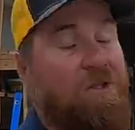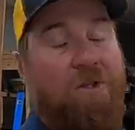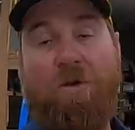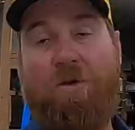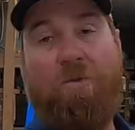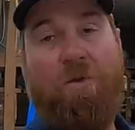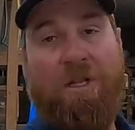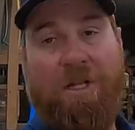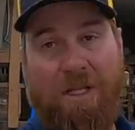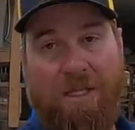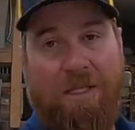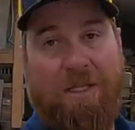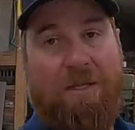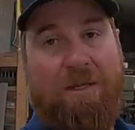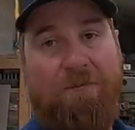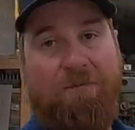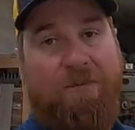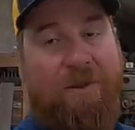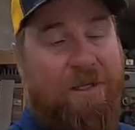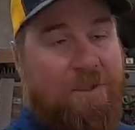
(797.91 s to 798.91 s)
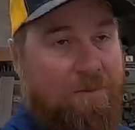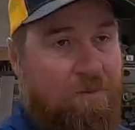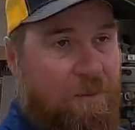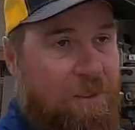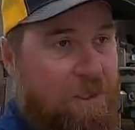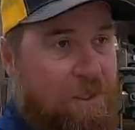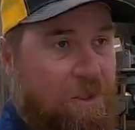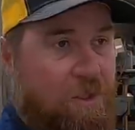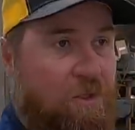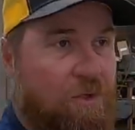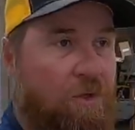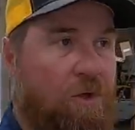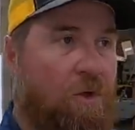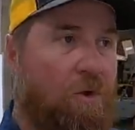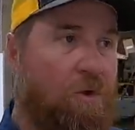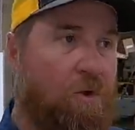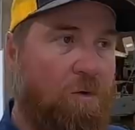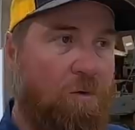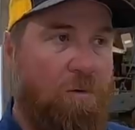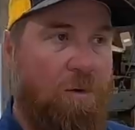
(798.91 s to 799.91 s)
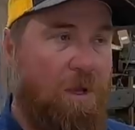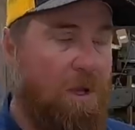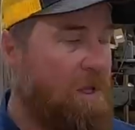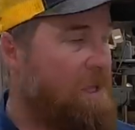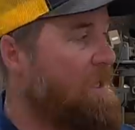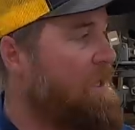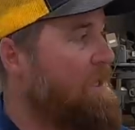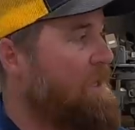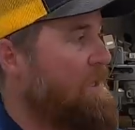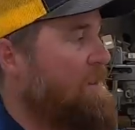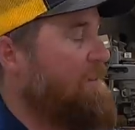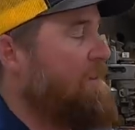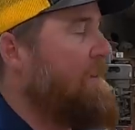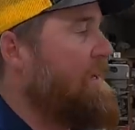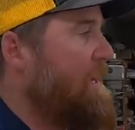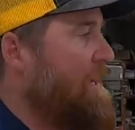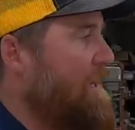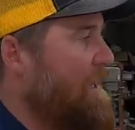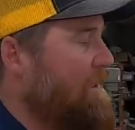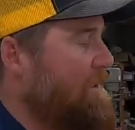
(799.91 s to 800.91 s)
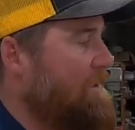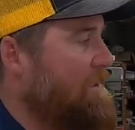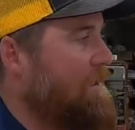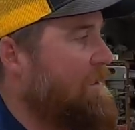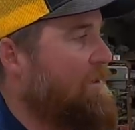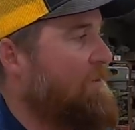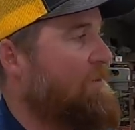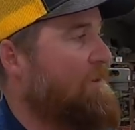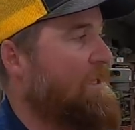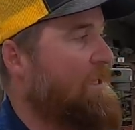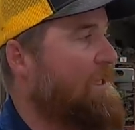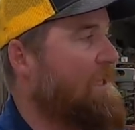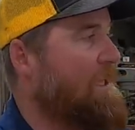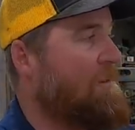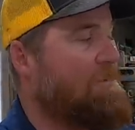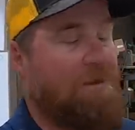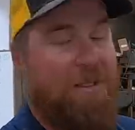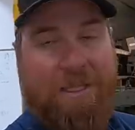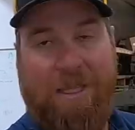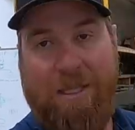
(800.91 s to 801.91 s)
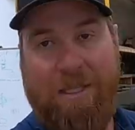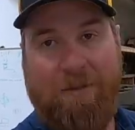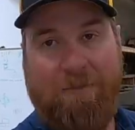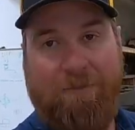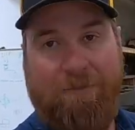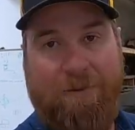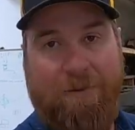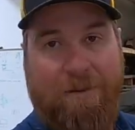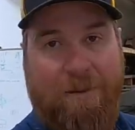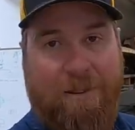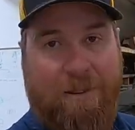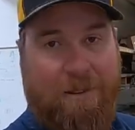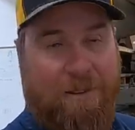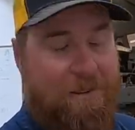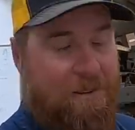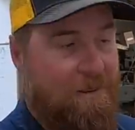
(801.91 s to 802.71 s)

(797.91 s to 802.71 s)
No, we didn't get it fixed. We just know that we need to keep the tank full,